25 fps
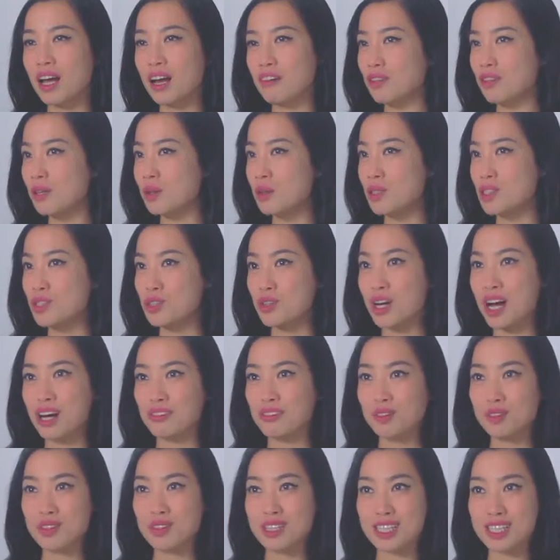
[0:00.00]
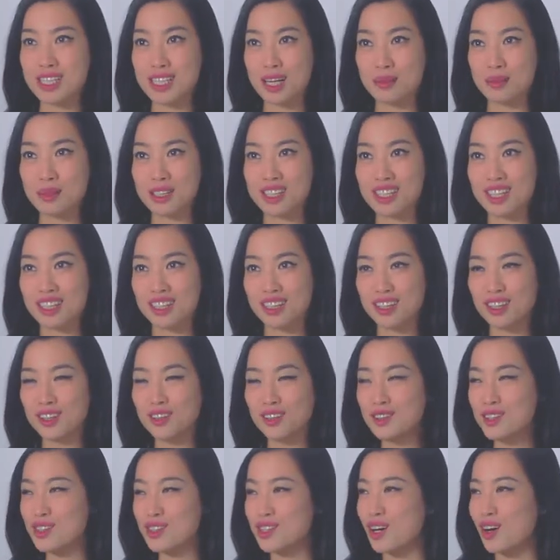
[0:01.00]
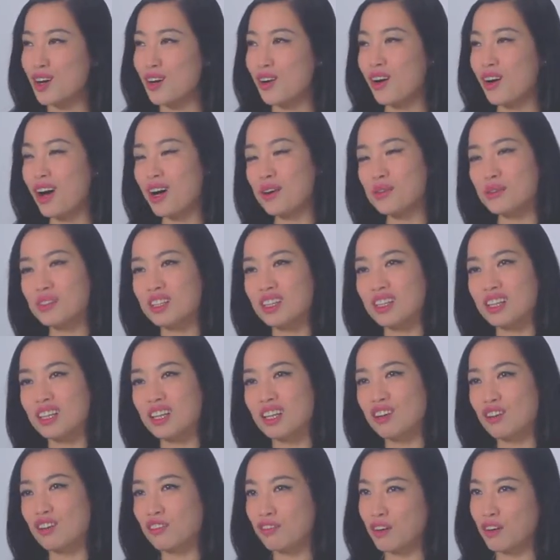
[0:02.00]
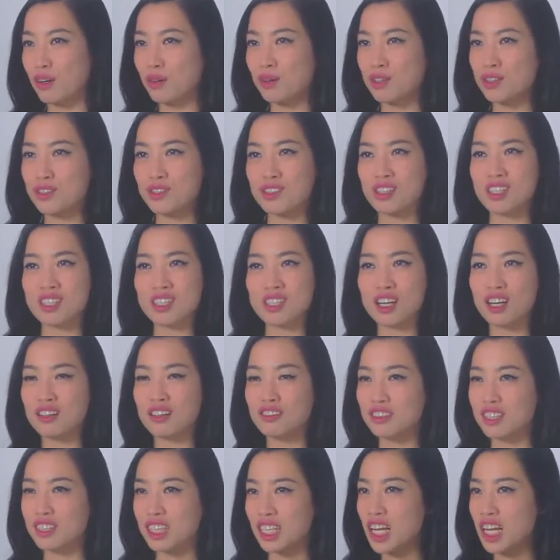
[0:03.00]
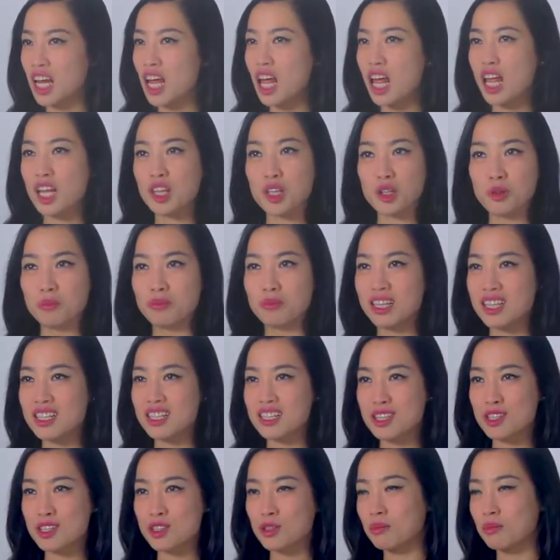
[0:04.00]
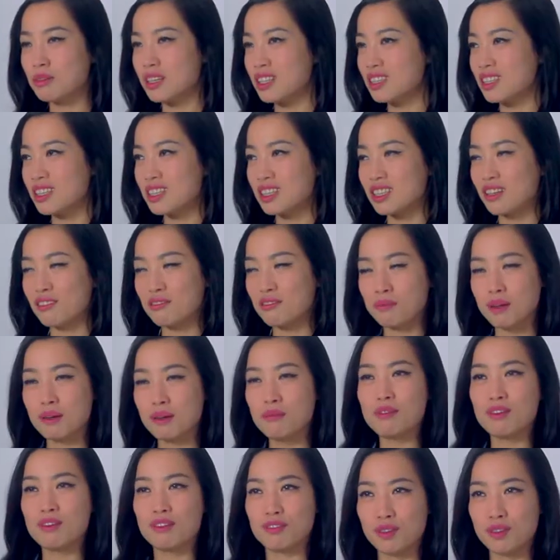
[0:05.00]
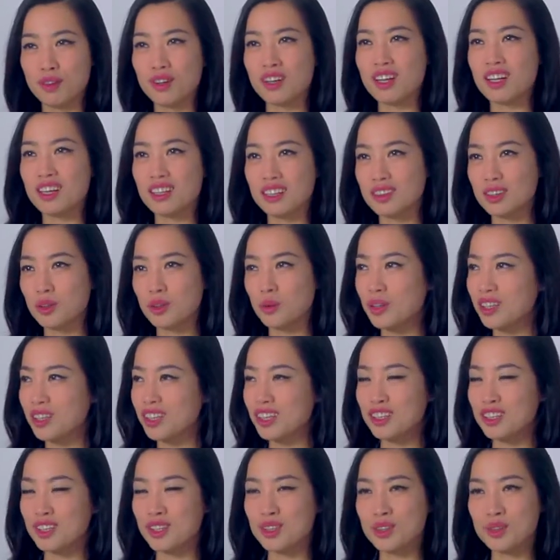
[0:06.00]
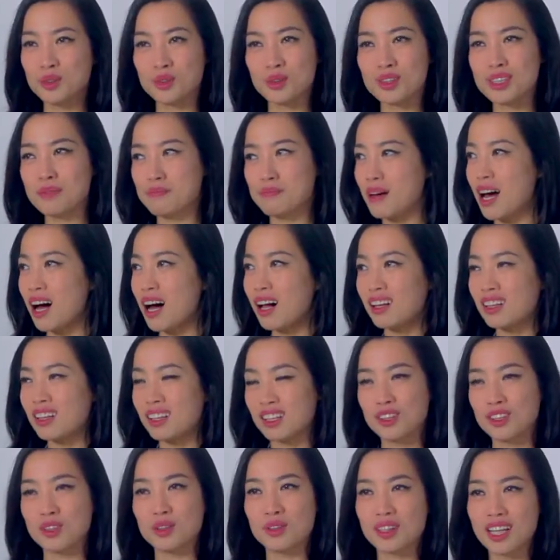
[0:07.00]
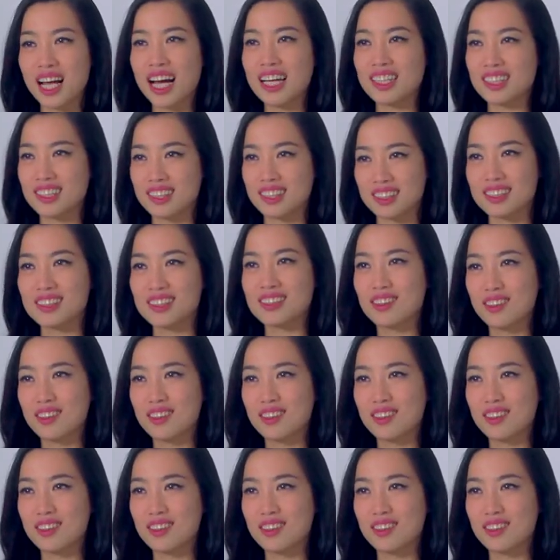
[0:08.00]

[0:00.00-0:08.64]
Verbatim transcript: I've always traveled since I was little, so I really look forward to discovering new places or places I've been before with a new spell, a new light.